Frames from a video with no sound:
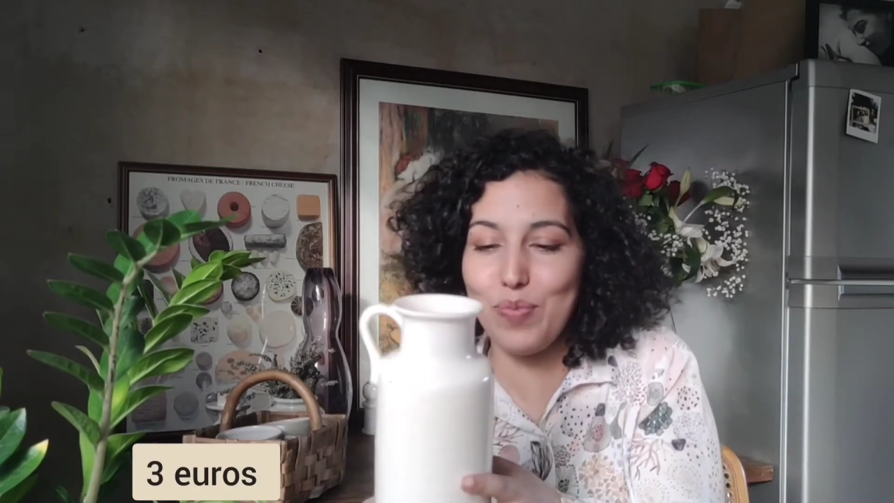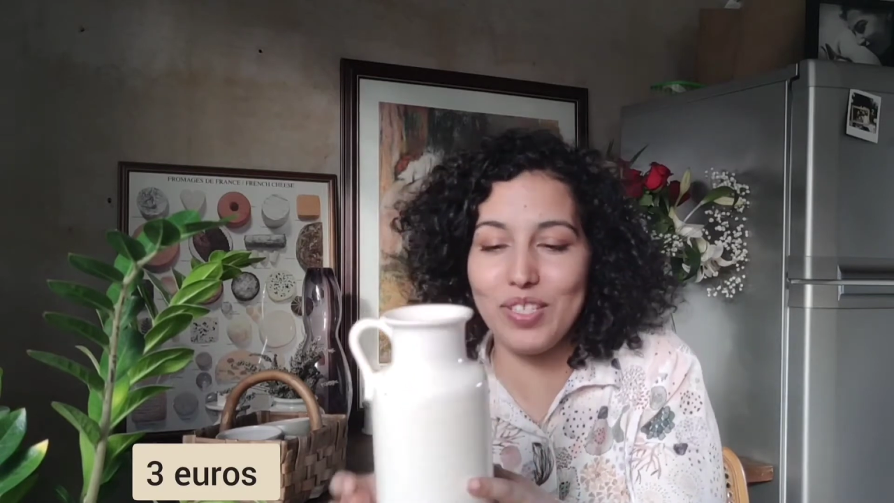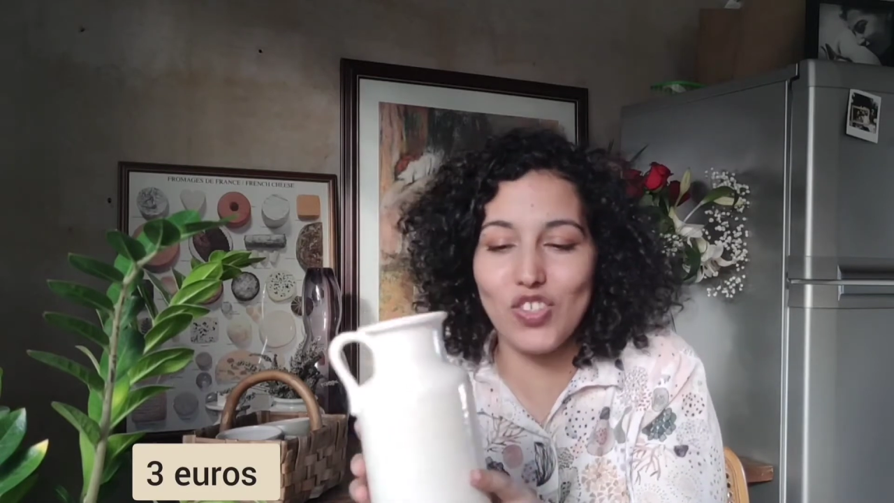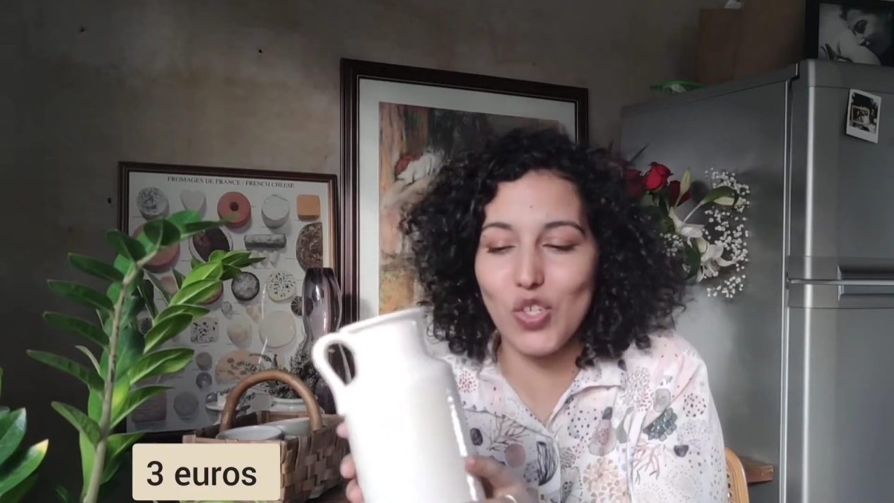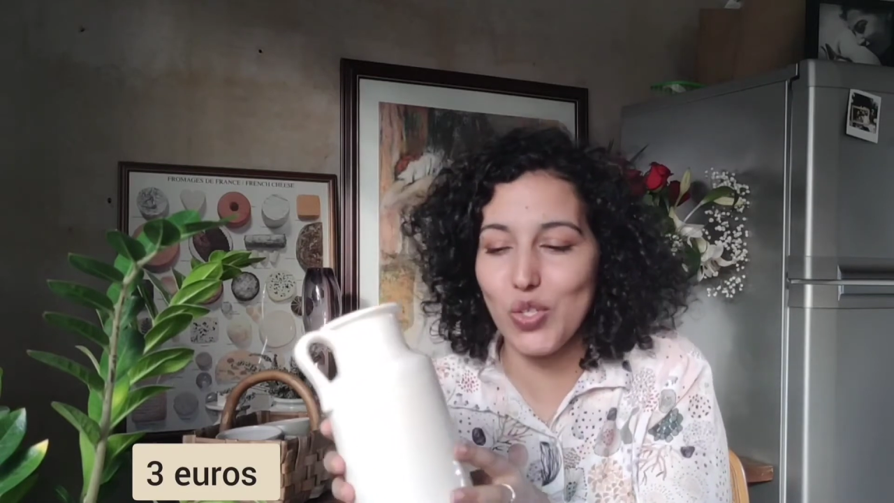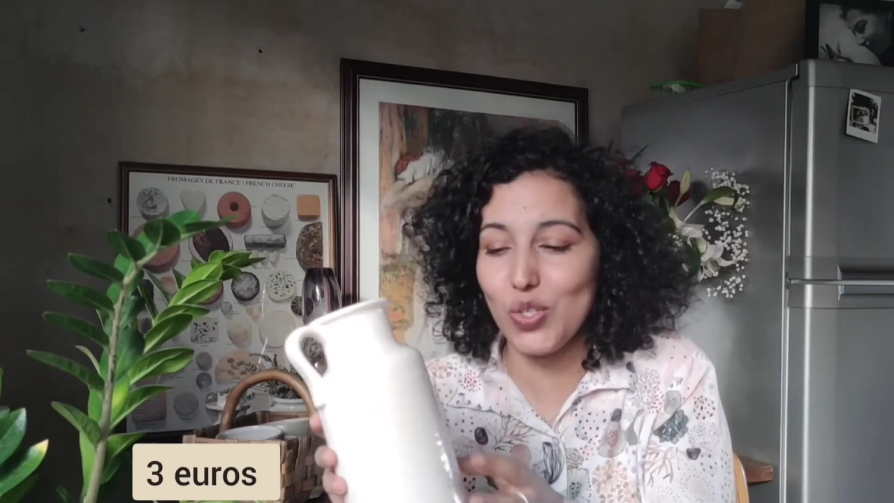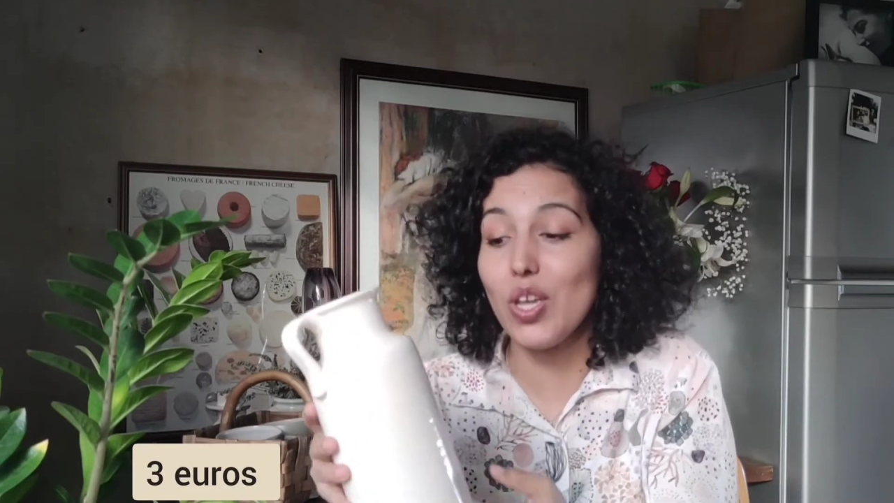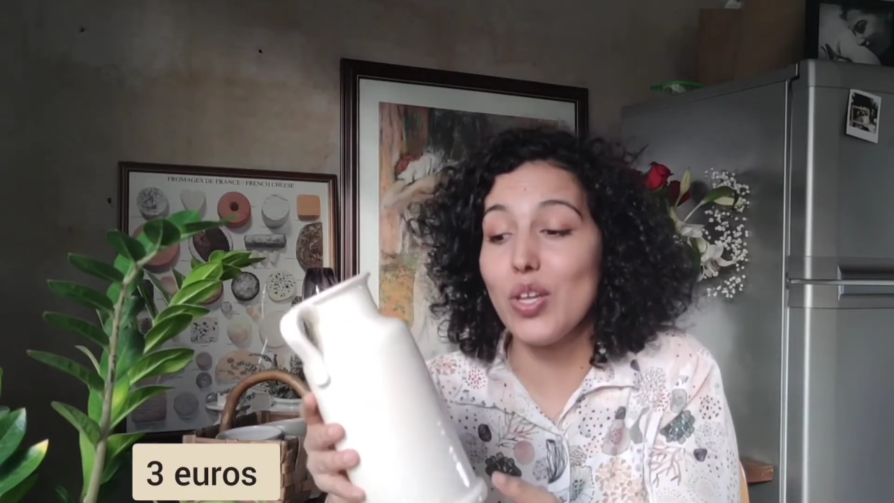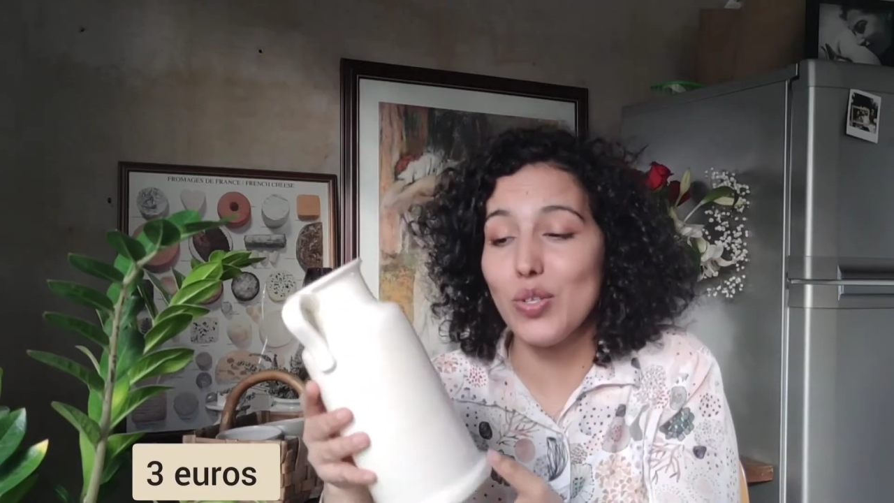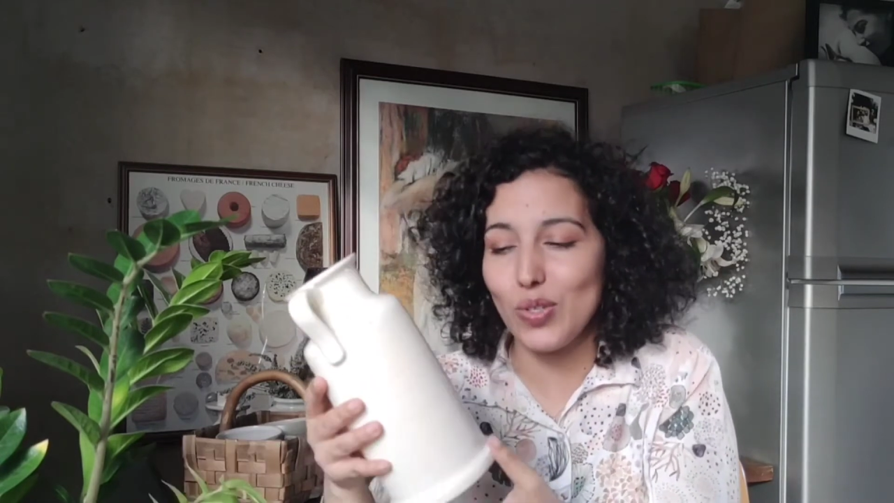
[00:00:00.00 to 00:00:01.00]
it's just
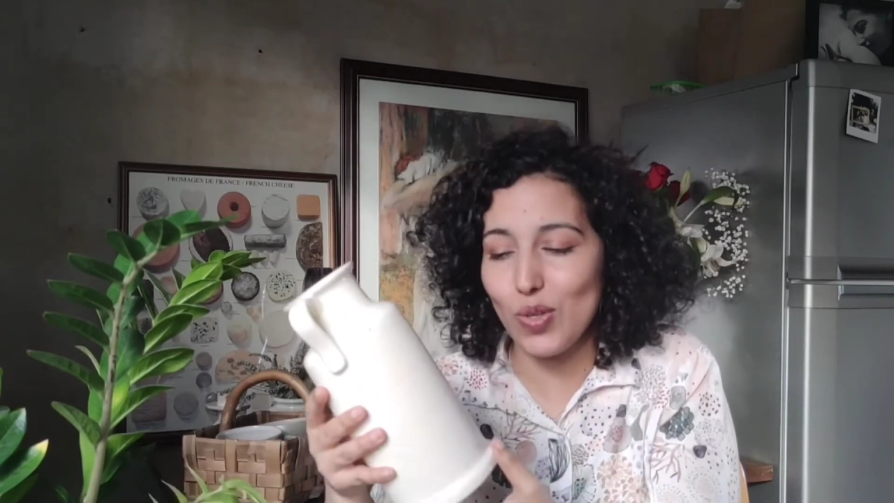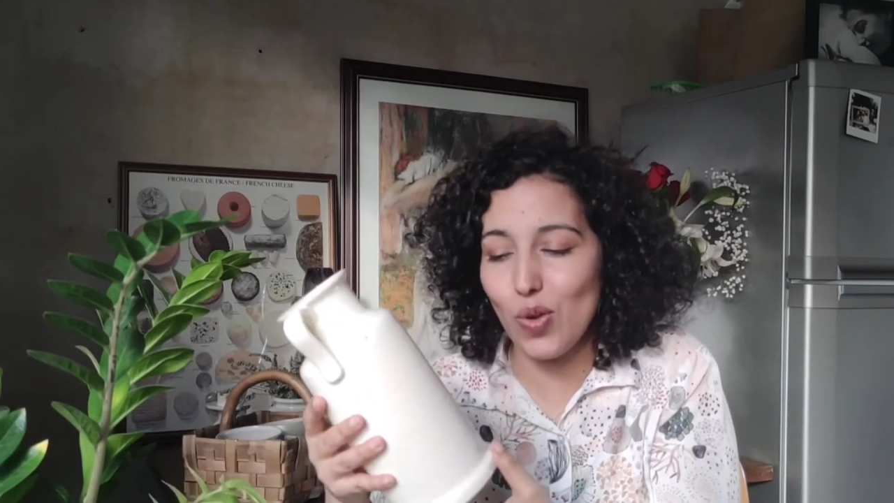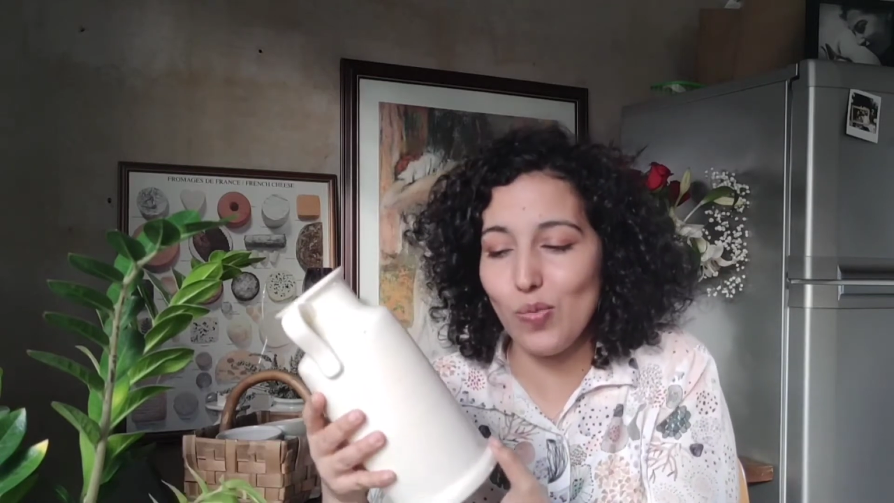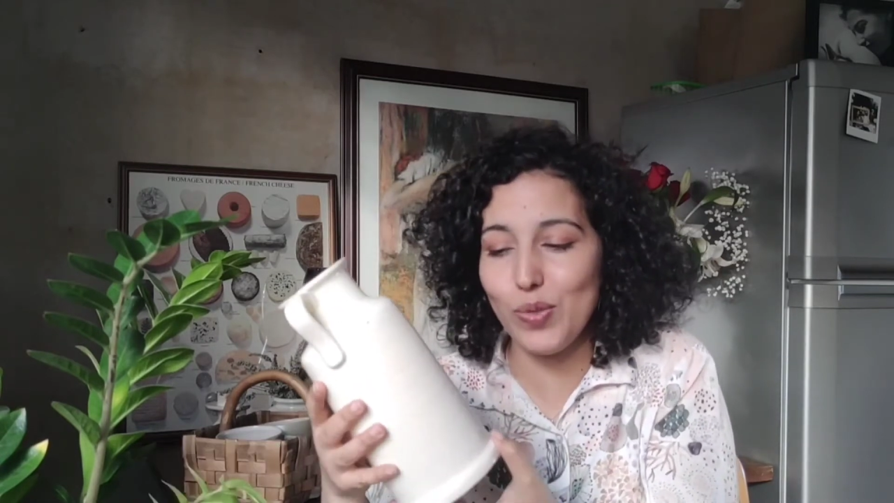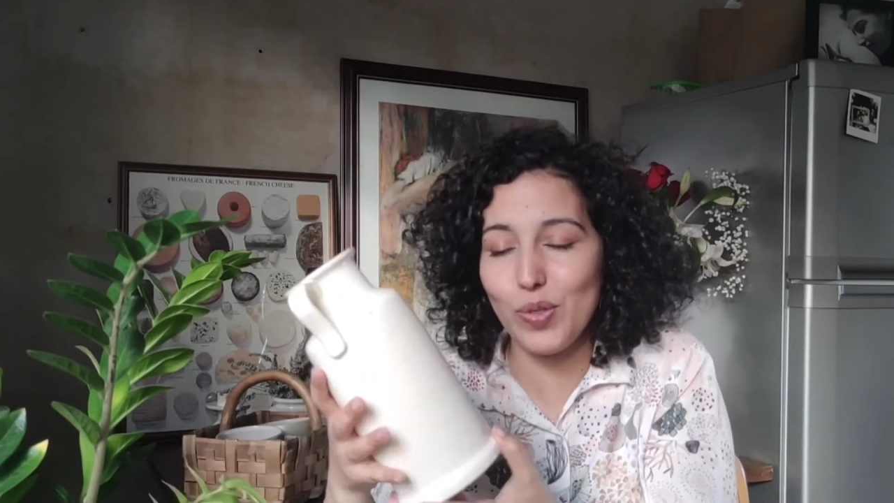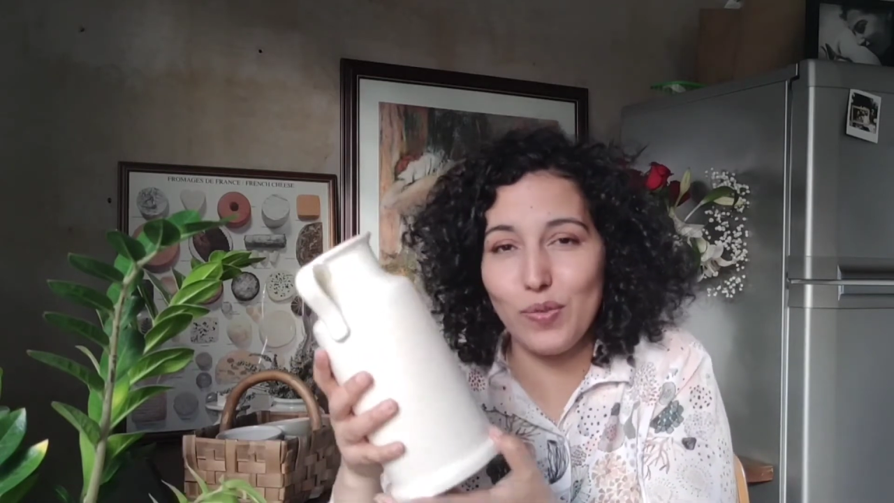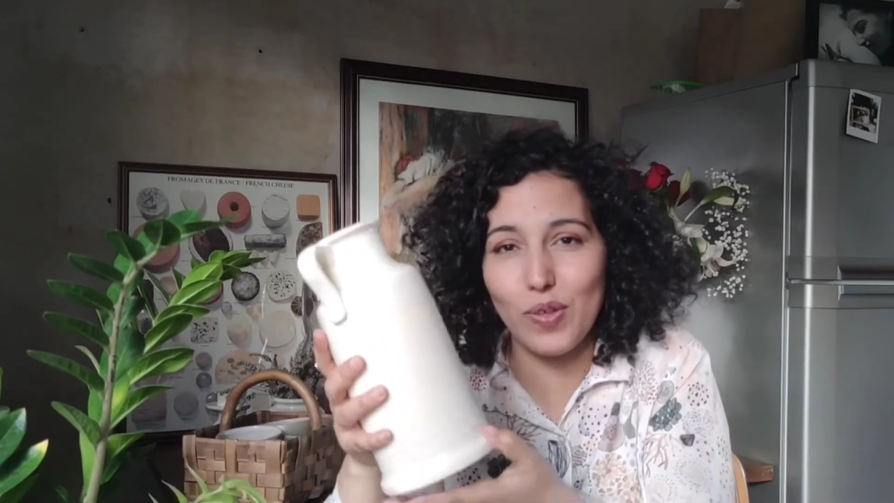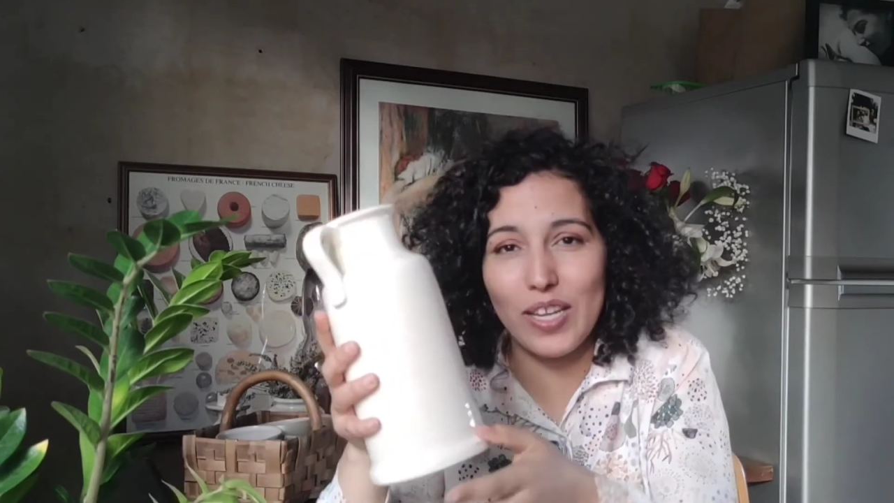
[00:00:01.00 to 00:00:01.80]
so beautiful.